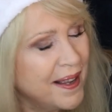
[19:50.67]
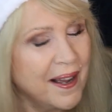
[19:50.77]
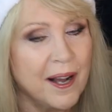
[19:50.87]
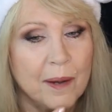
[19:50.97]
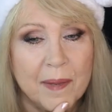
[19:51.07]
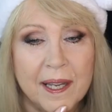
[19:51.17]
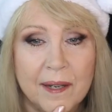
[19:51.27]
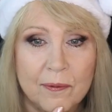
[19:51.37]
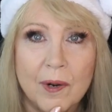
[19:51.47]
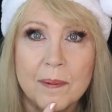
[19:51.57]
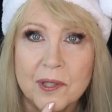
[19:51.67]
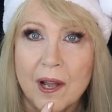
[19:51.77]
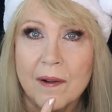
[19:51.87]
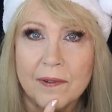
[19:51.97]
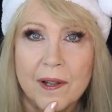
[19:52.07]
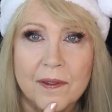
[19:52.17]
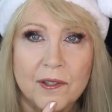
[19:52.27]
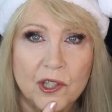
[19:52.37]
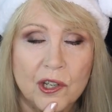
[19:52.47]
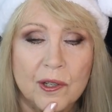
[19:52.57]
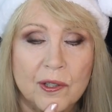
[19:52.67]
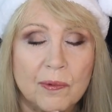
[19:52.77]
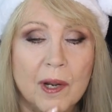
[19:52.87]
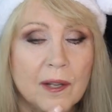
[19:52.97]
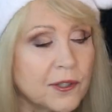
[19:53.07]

and it rubs off on the chin as well.